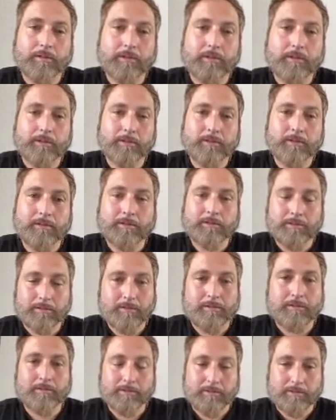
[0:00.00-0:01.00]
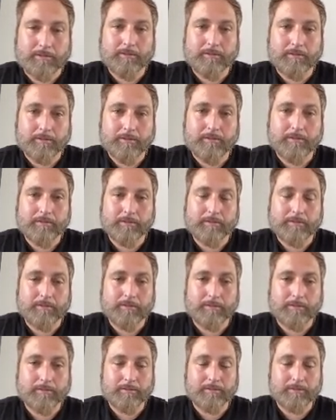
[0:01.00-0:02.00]

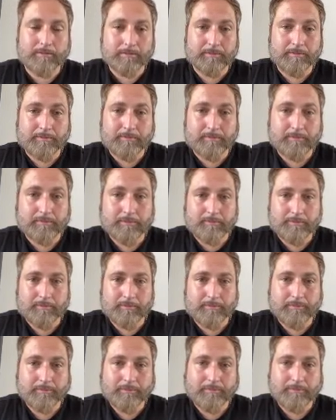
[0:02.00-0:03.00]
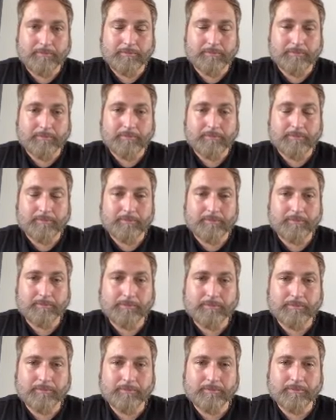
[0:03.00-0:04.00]

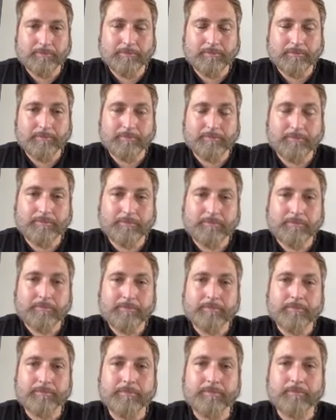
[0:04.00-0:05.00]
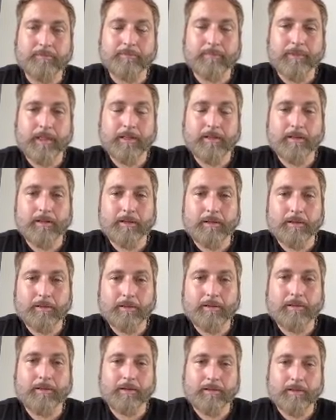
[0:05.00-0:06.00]

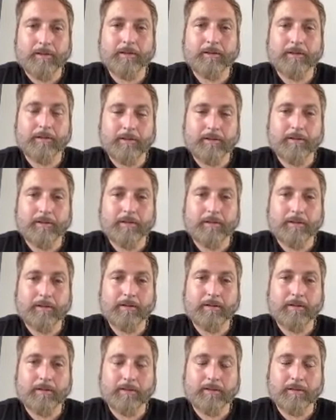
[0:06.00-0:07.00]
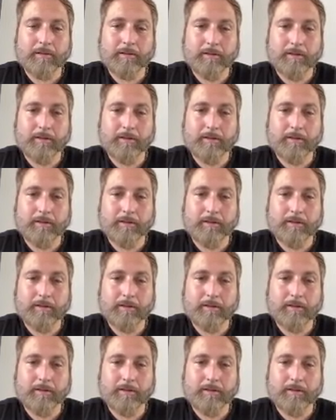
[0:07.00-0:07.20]
(not speaking)